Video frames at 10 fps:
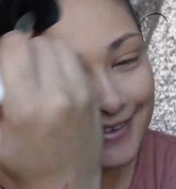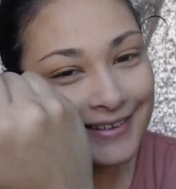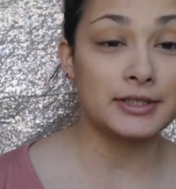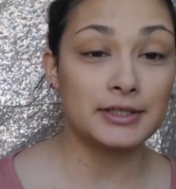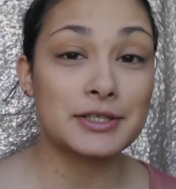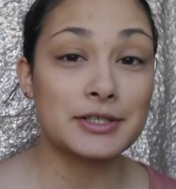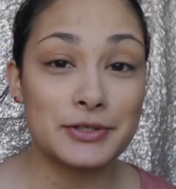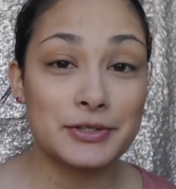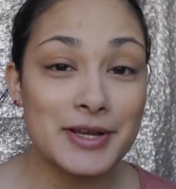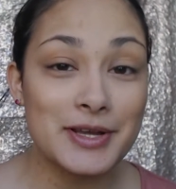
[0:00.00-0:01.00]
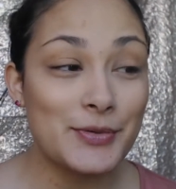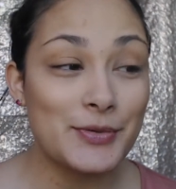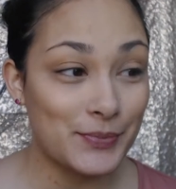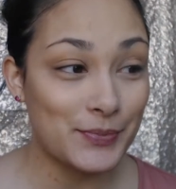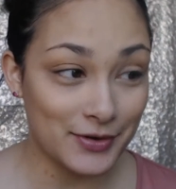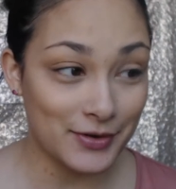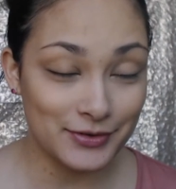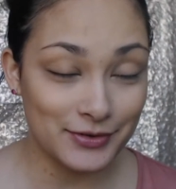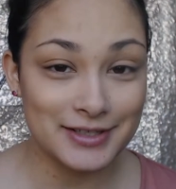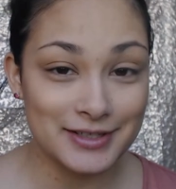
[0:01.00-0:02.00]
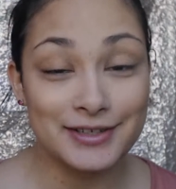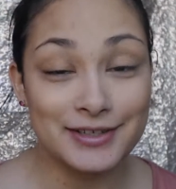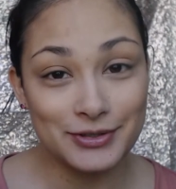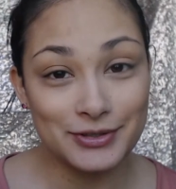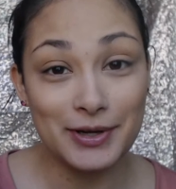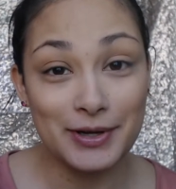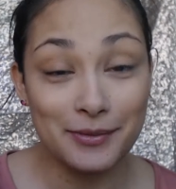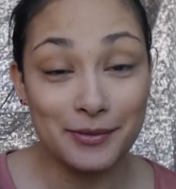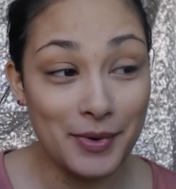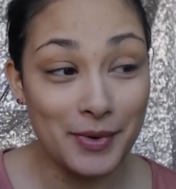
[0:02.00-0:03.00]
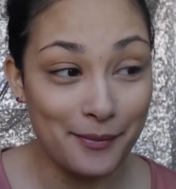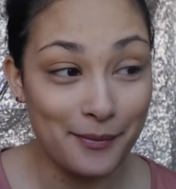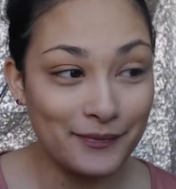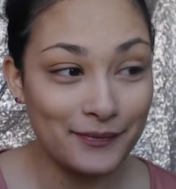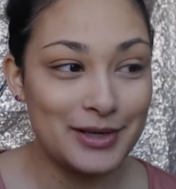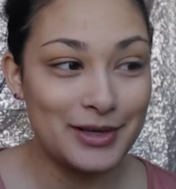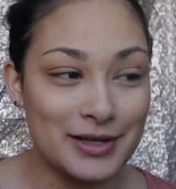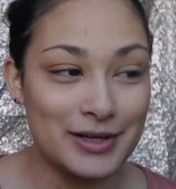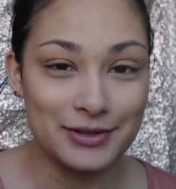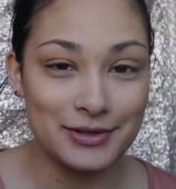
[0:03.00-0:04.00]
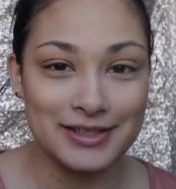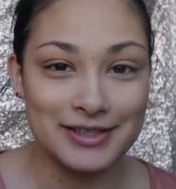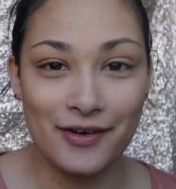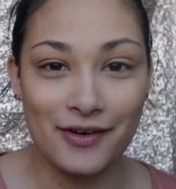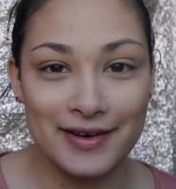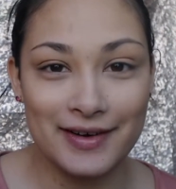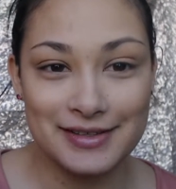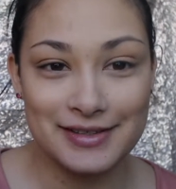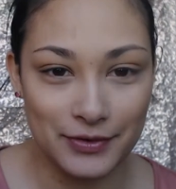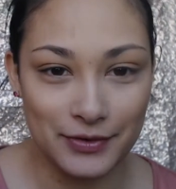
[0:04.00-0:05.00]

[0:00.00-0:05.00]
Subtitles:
Excuse my background noise. I told you I am a mom. You guys know this already, so